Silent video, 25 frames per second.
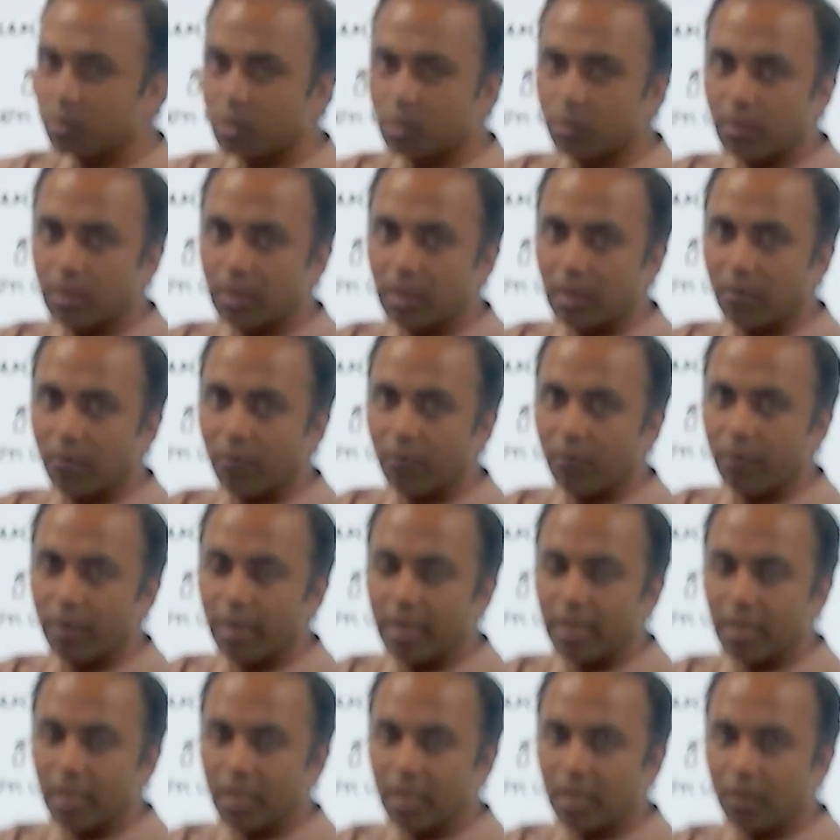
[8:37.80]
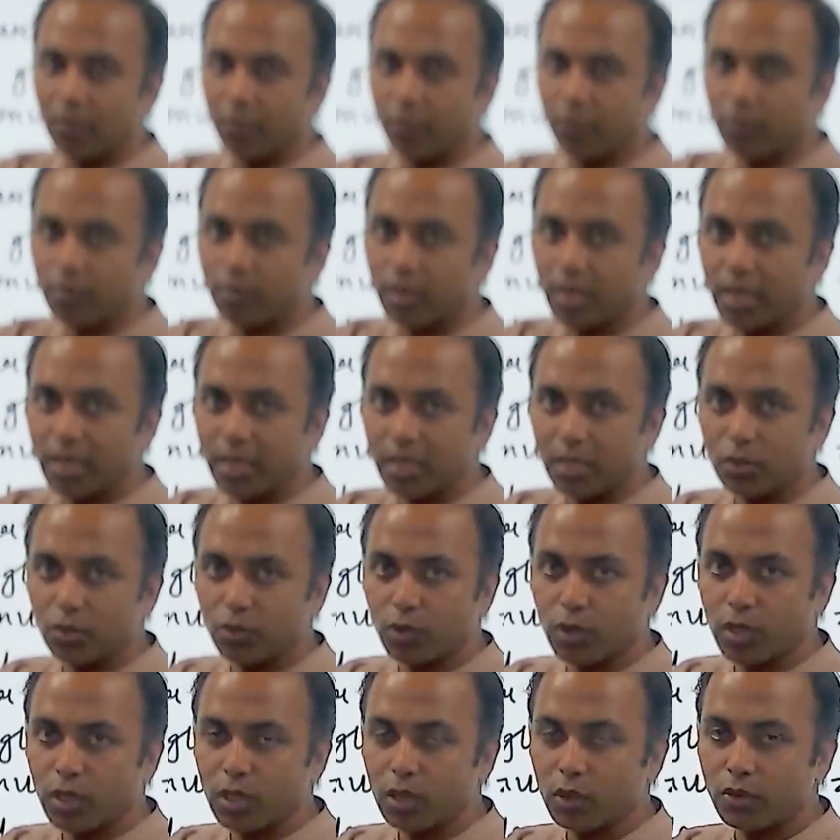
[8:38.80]
become weak enough, it is
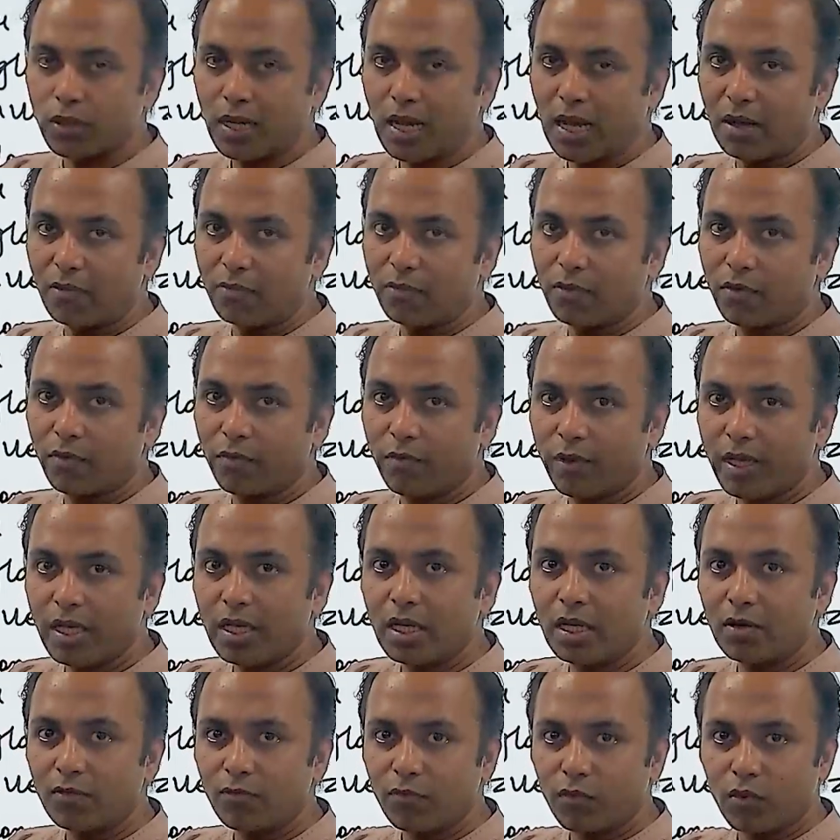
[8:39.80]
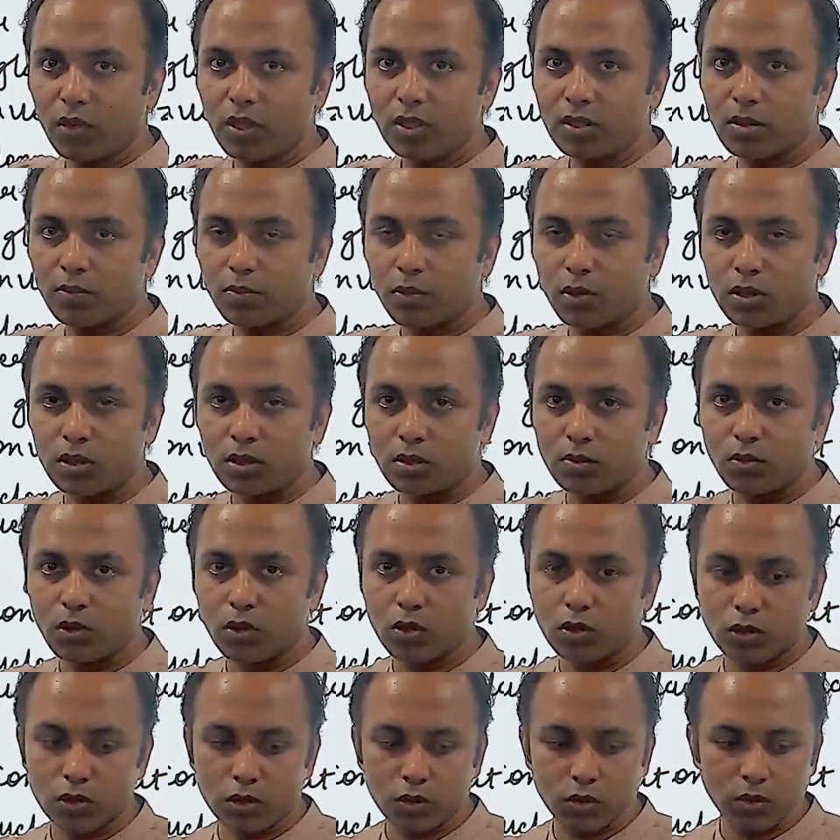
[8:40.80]
going to have a weak influence upon the
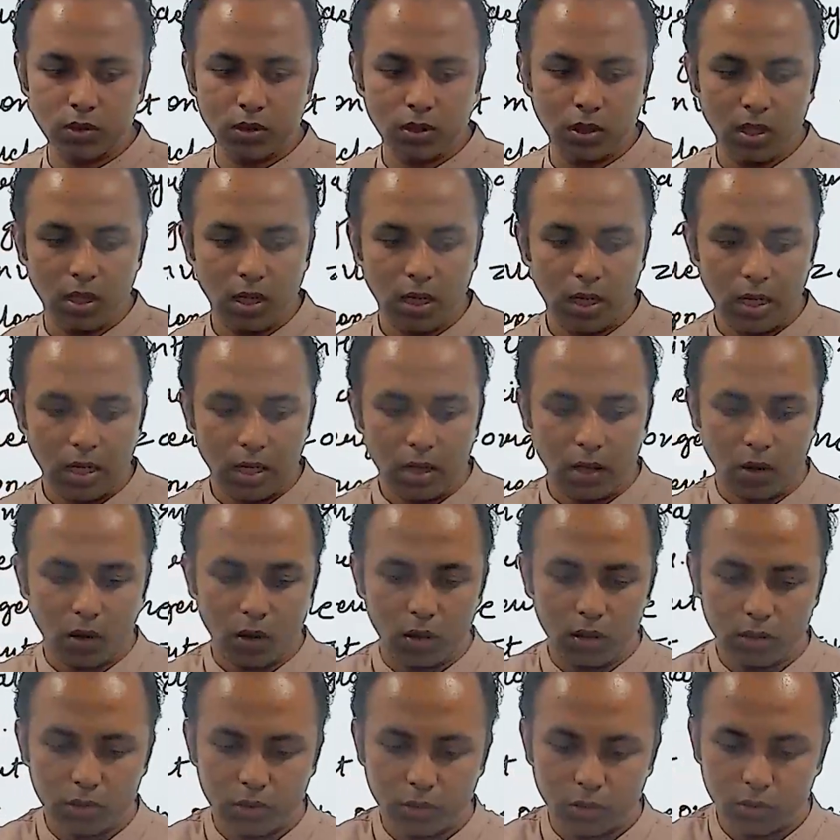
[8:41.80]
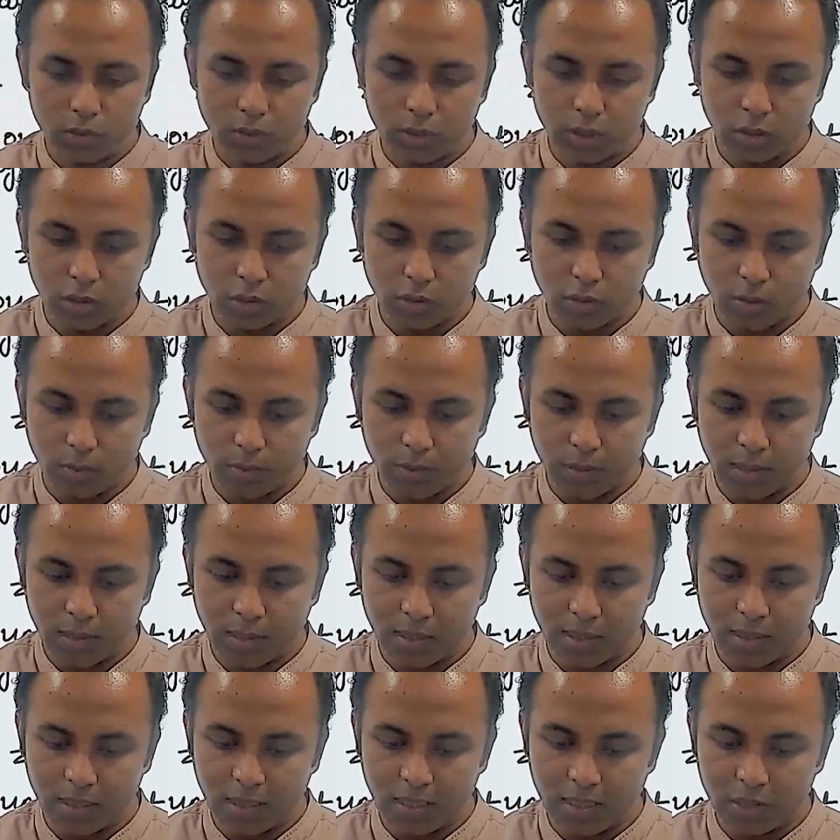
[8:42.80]
monsoon. Also the
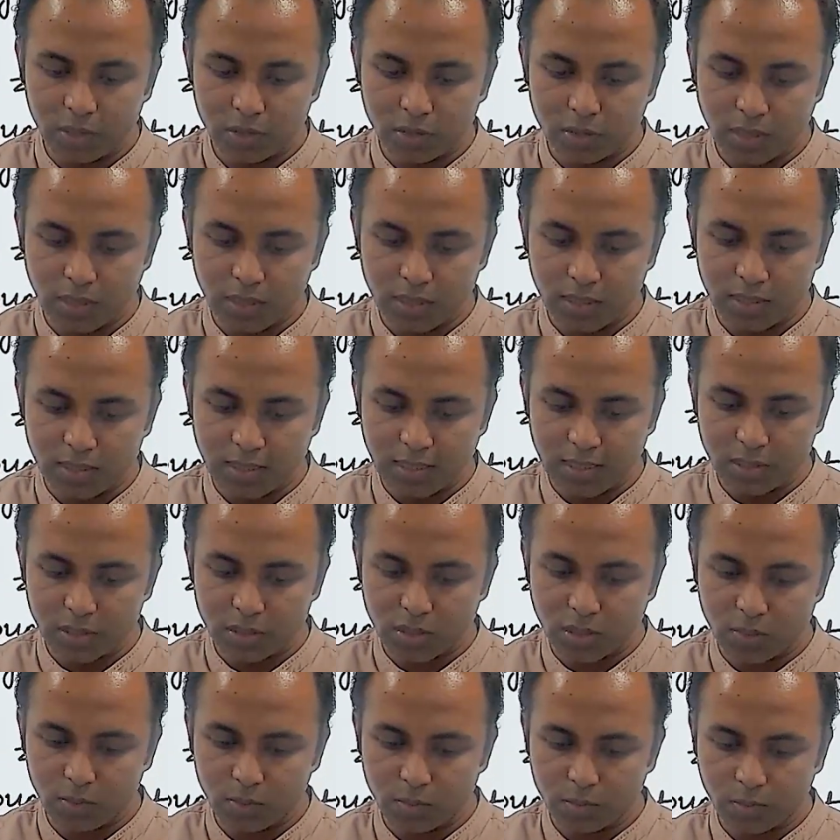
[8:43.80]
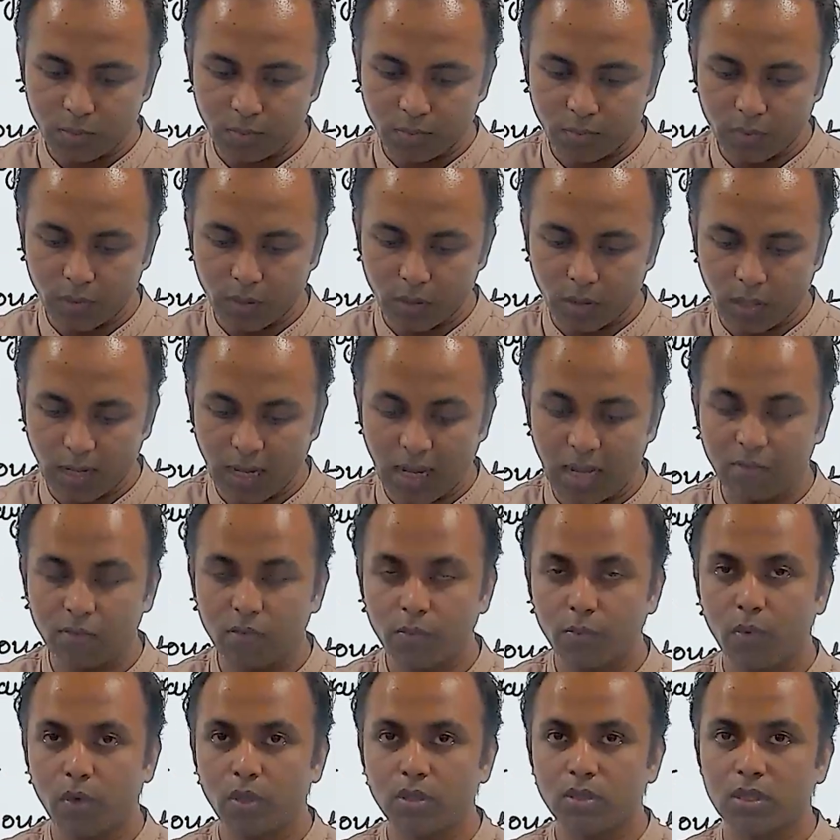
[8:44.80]
tropical easterly jet stream have a
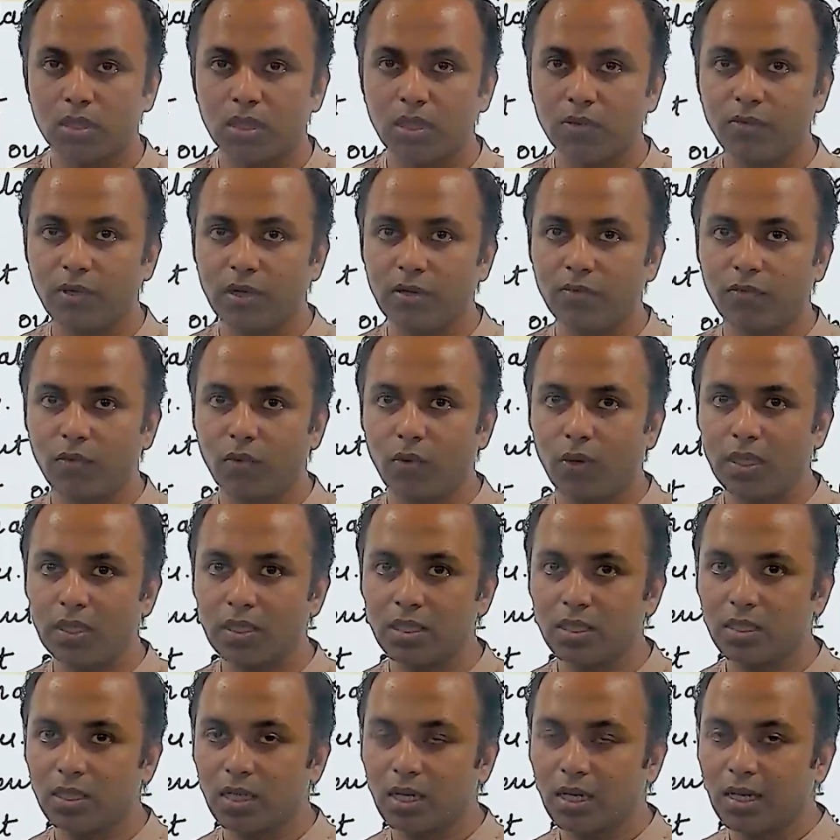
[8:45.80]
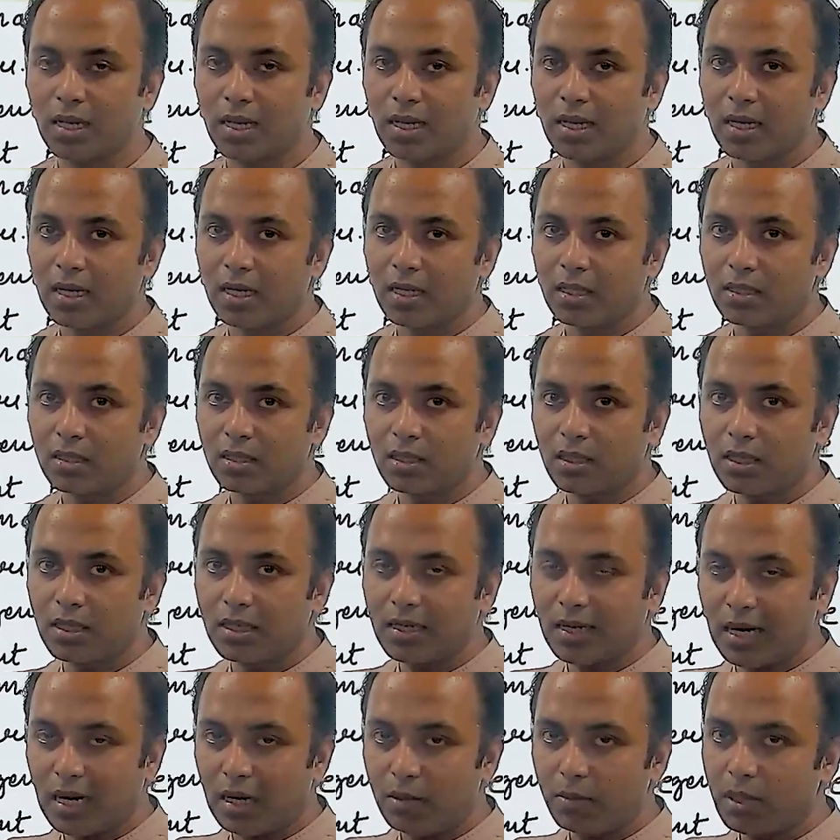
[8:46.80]
positive influence. The
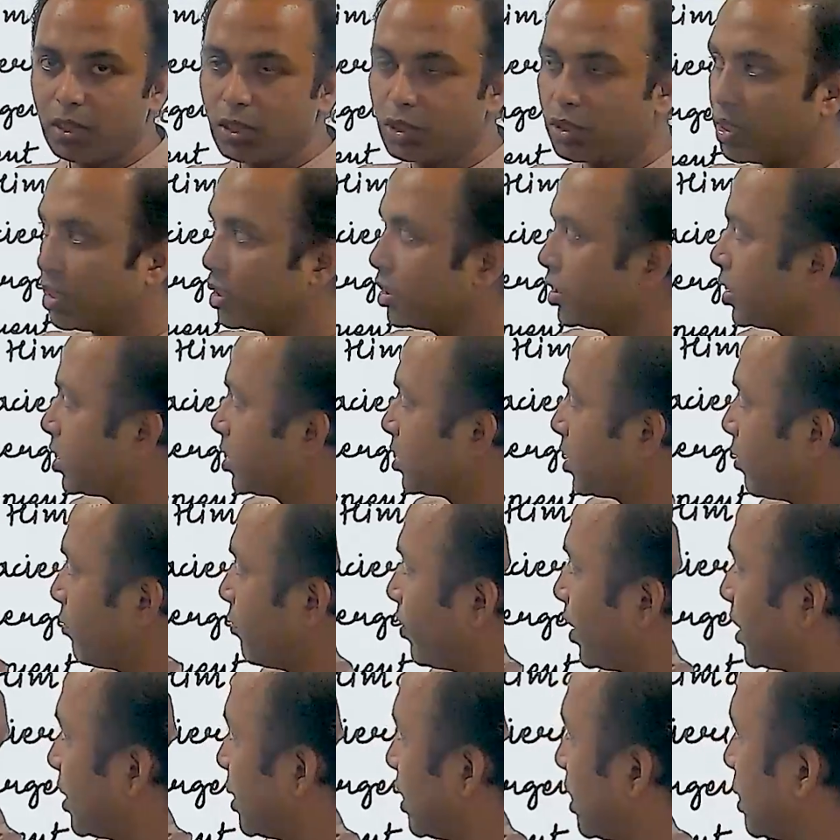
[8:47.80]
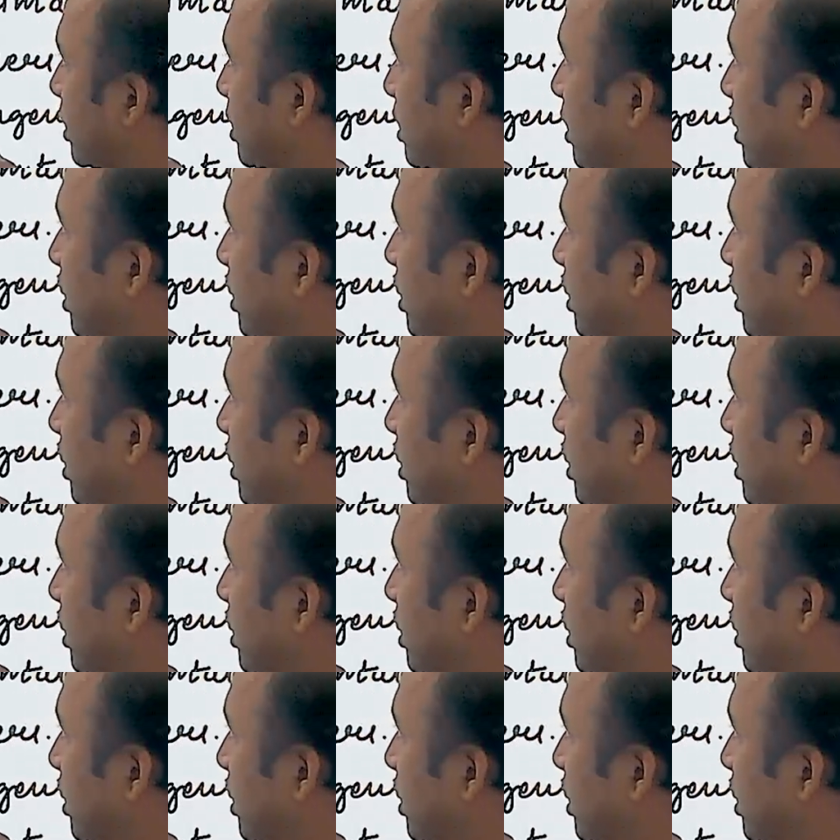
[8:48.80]
climate change is affecting the